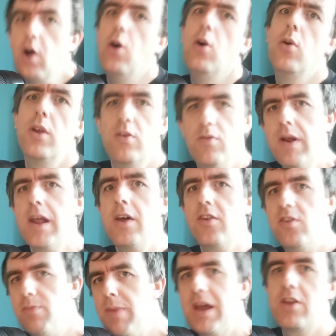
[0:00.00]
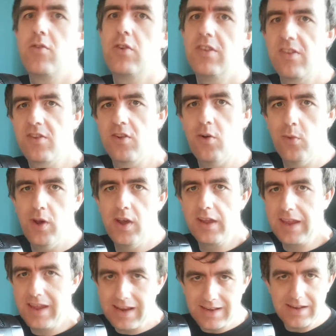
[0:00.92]
Oh, it's run out of batteries, it's not
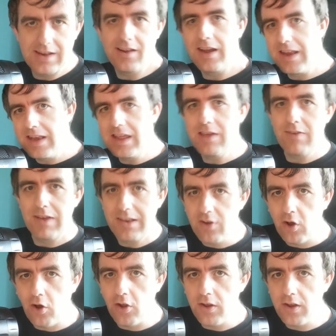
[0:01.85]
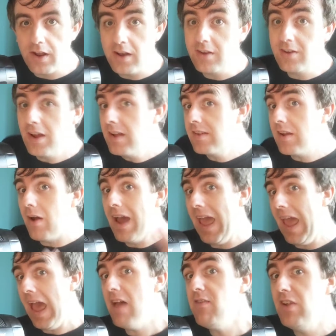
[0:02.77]
working, did I leave it on? And it turns out I
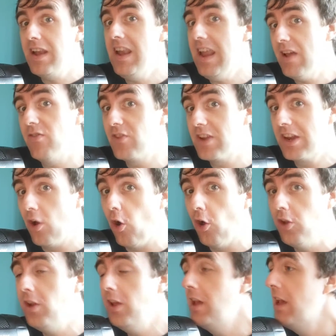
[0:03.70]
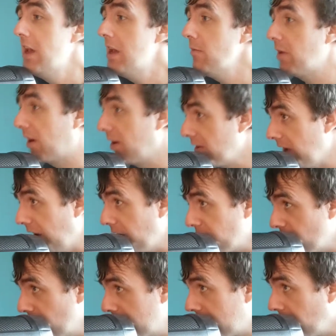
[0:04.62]
haven't left it on, because
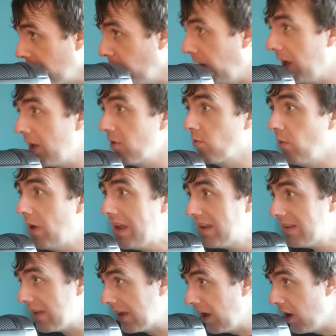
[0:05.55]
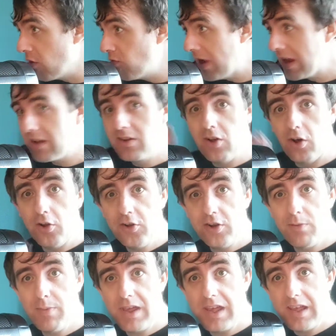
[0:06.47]
after a little while of waiting, a red
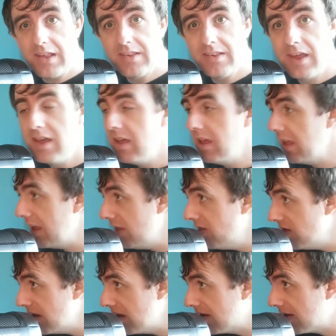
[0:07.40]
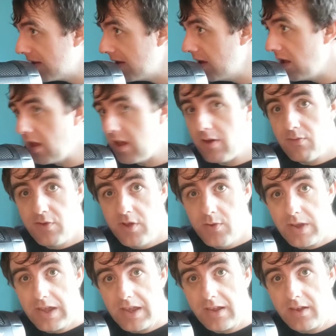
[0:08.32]
dot appears in this
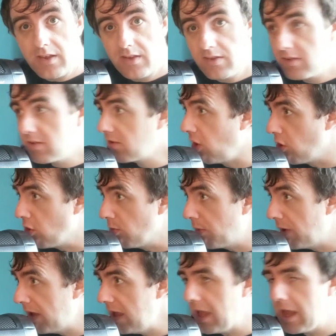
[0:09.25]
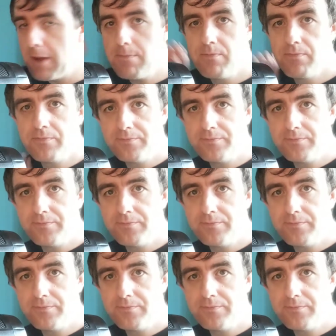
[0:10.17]
viewing scope here.